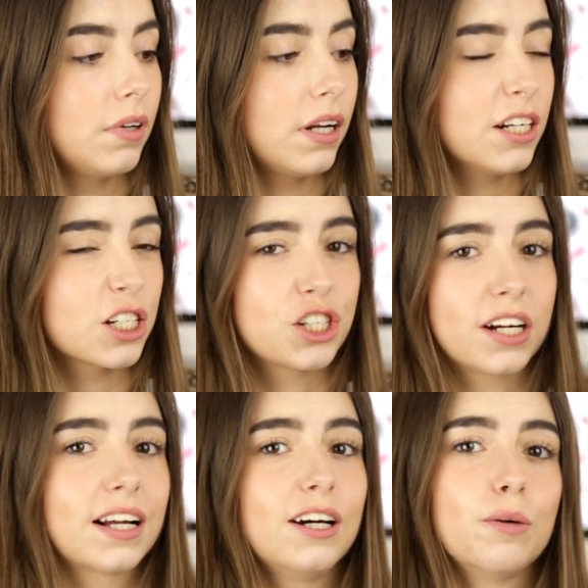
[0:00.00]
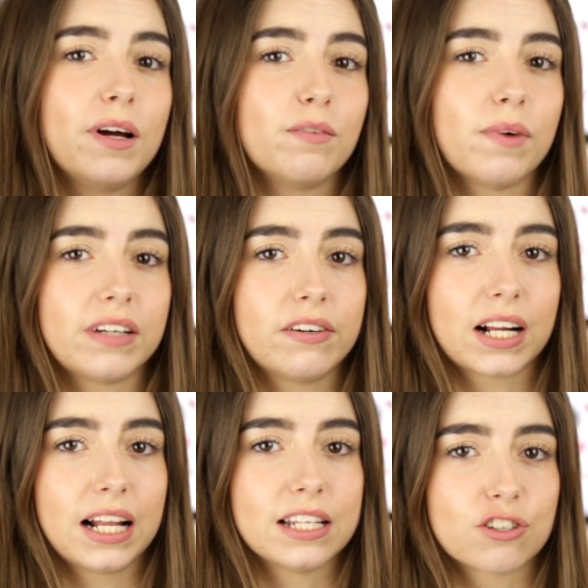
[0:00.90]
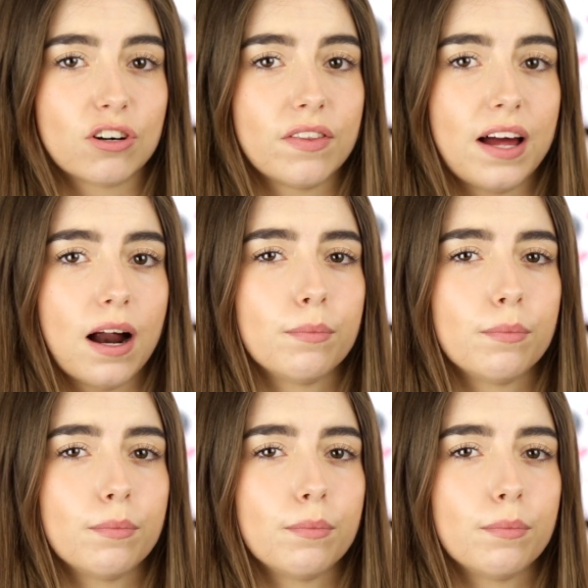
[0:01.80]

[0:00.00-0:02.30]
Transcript: I just chuck a little bit of my favourite cleanser on there.